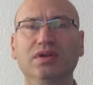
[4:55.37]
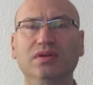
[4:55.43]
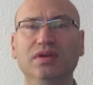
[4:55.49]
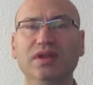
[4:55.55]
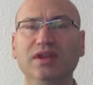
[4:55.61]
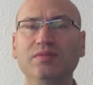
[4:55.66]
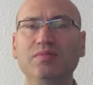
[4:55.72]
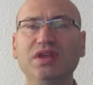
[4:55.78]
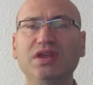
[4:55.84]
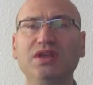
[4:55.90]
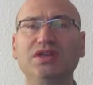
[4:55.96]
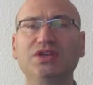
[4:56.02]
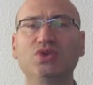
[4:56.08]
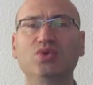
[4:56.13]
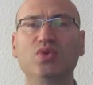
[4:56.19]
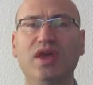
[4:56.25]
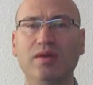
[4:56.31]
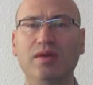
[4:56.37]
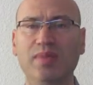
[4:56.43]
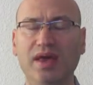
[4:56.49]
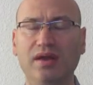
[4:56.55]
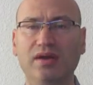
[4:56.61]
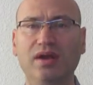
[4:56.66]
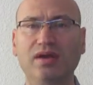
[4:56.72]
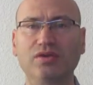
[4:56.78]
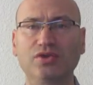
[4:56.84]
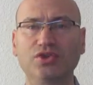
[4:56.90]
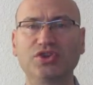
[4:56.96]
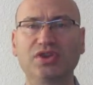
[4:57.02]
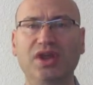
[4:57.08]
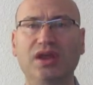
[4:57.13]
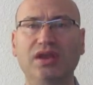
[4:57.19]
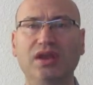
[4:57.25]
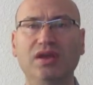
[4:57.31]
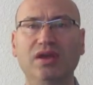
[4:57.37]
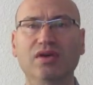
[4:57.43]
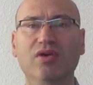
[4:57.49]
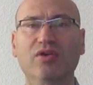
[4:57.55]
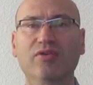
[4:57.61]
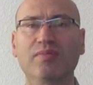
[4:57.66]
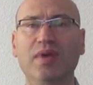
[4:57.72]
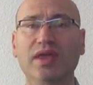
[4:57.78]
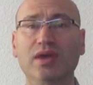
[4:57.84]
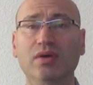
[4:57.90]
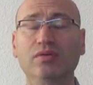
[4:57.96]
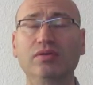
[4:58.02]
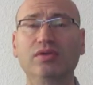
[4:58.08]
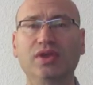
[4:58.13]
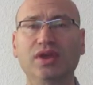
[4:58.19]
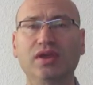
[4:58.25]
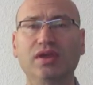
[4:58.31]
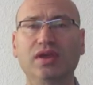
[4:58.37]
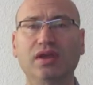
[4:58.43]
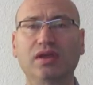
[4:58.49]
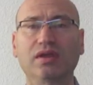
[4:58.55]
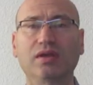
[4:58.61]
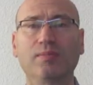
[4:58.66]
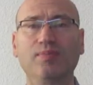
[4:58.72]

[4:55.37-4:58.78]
lead me to a better understanding of my own thinking.